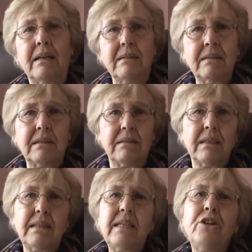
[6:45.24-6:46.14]
And
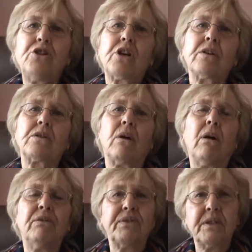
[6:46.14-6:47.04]
the teachers
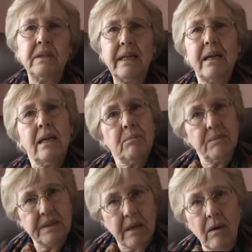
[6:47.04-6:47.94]
often
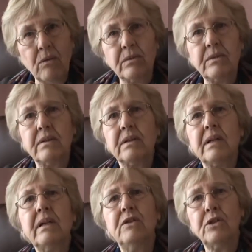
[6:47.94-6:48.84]
came down
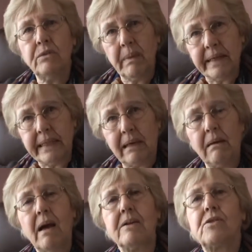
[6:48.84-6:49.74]
into my
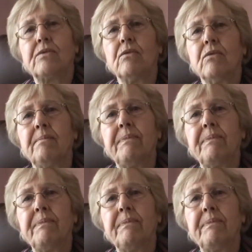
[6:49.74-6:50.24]
classroom.